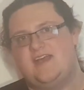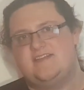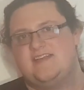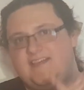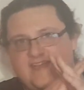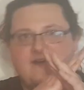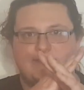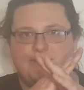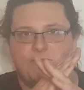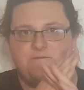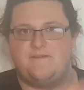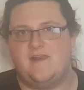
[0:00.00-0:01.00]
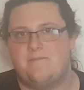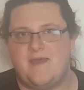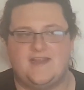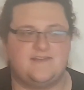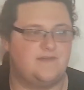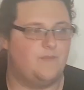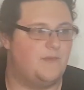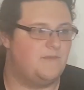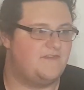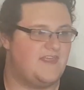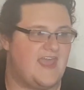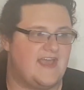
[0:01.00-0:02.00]
as he tells him the Phillip head's the one
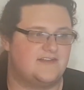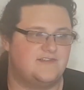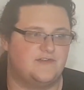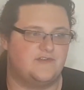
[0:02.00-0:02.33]
with the X on